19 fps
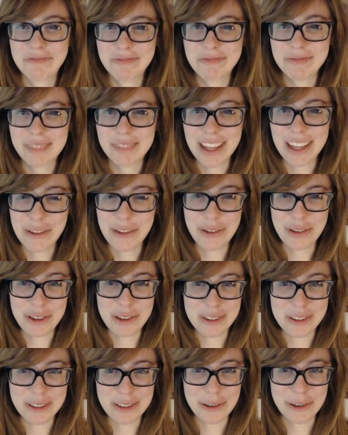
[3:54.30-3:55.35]
It feels
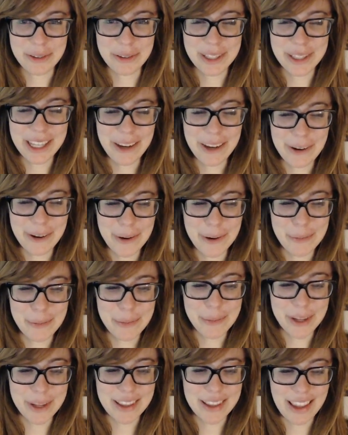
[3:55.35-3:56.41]
lonelier,
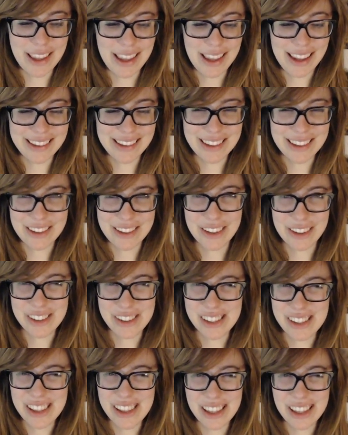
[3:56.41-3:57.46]
but I guess it's a
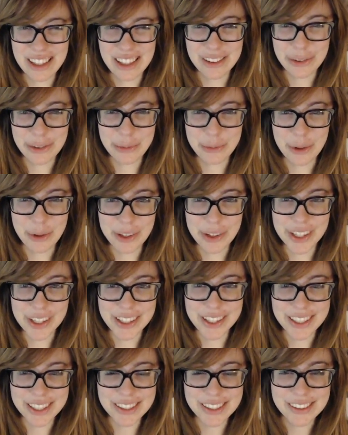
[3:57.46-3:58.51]
good thing to work
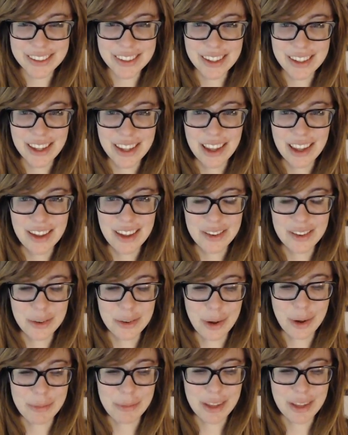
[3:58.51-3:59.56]
on it, so
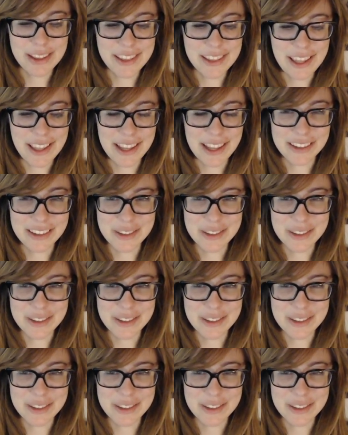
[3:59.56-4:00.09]
I'm not like so